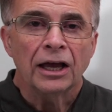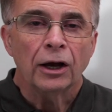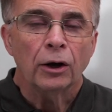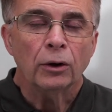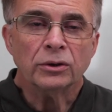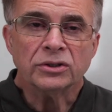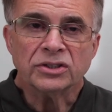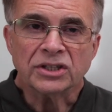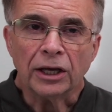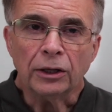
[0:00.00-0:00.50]

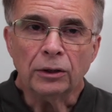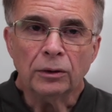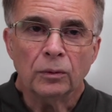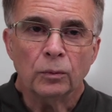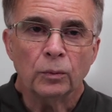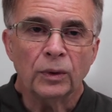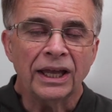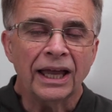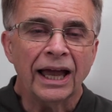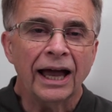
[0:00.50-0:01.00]
Also,
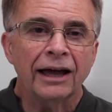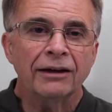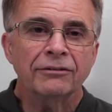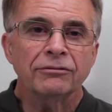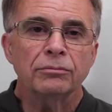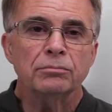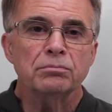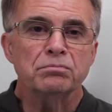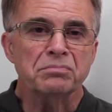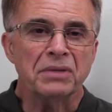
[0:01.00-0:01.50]
we
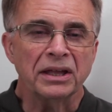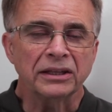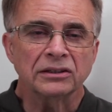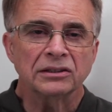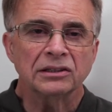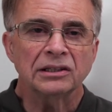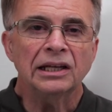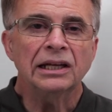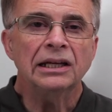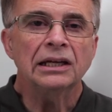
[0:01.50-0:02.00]
have
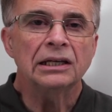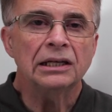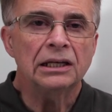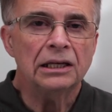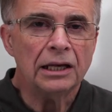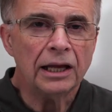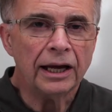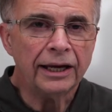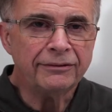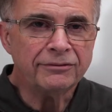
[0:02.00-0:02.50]
monthly
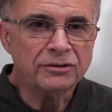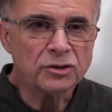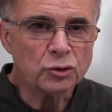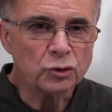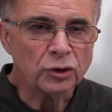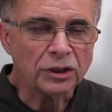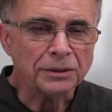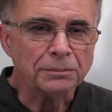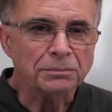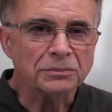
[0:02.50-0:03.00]
live
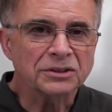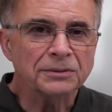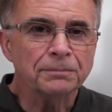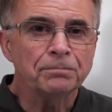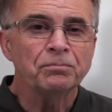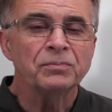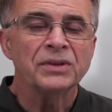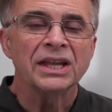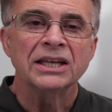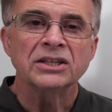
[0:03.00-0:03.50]
streams.
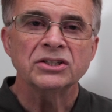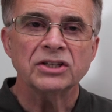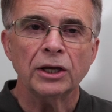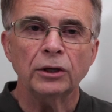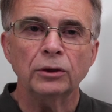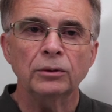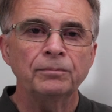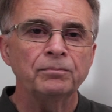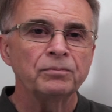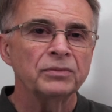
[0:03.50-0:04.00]

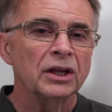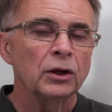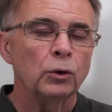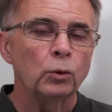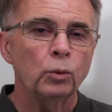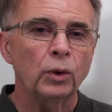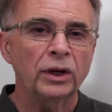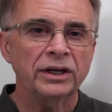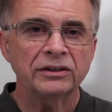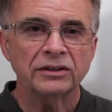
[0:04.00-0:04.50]
So
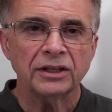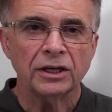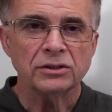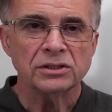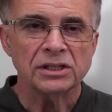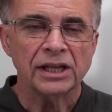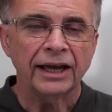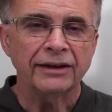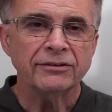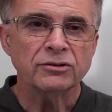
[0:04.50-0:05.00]
one of those
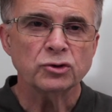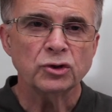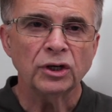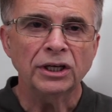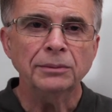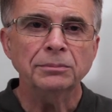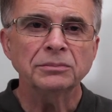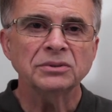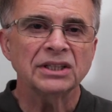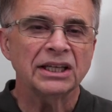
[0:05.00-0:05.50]
live
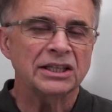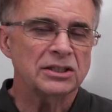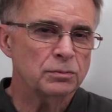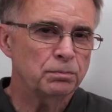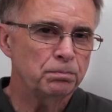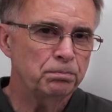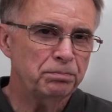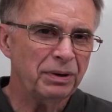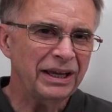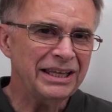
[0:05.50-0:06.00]
streams is
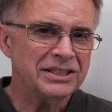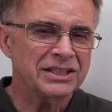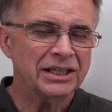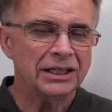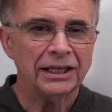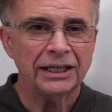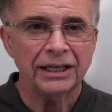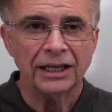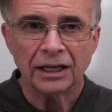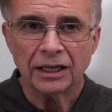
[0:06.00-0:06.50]

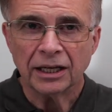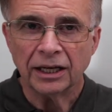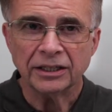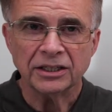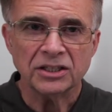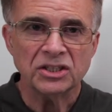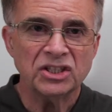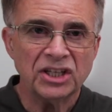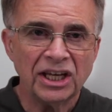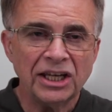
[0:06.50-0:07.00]
basically a kind
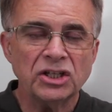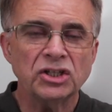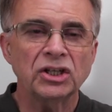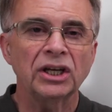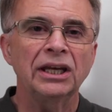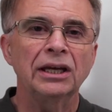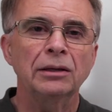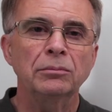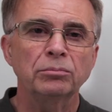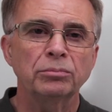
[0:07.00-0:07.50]
of
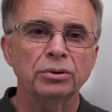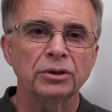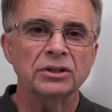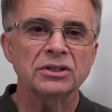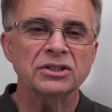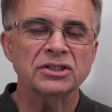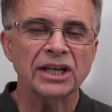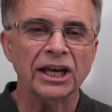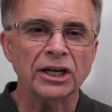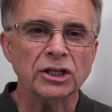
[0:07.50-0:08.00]
teaching input
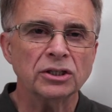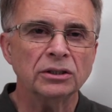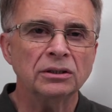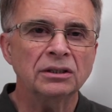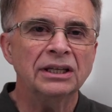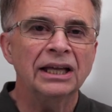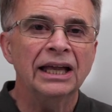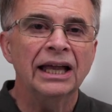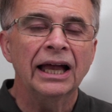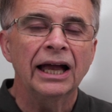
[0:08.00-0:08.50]

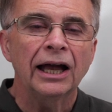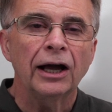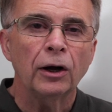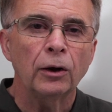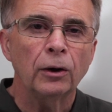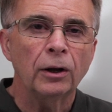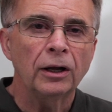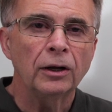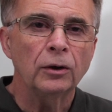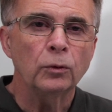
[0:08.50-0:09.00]
session
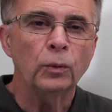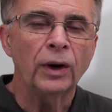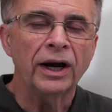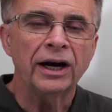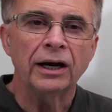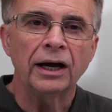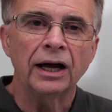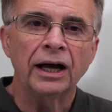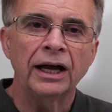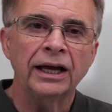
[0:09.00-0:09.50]

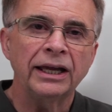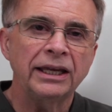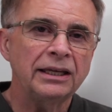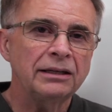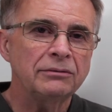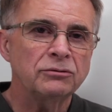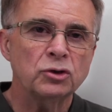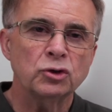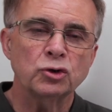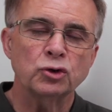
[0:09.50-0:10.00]
where
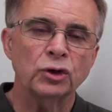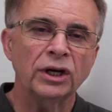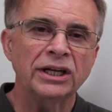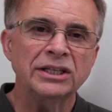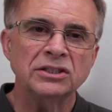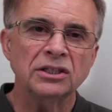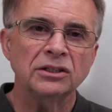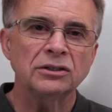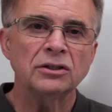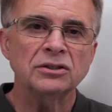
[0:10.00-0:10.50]
I try
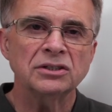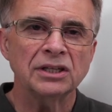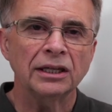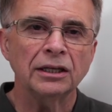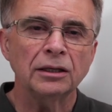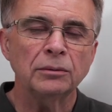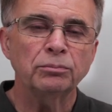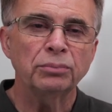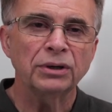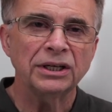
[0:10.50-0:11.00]
to do
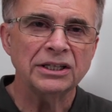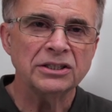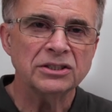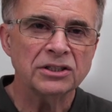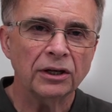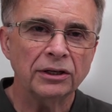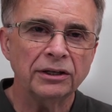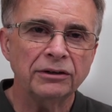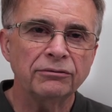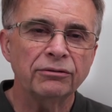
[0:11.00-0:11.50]
something pretty
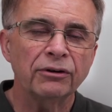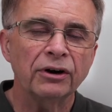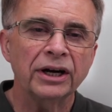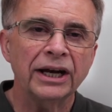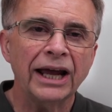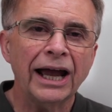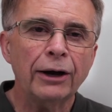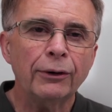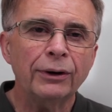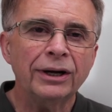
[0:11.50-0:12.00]
solid for an
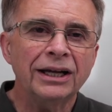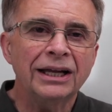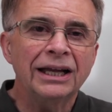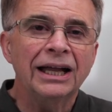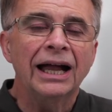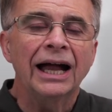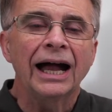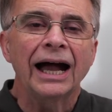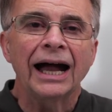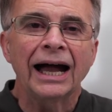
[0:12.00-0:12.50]
hour,
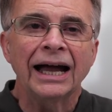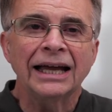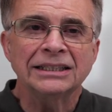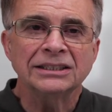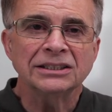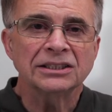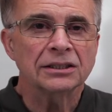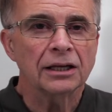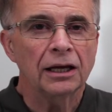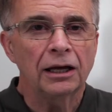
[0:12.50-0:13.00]
and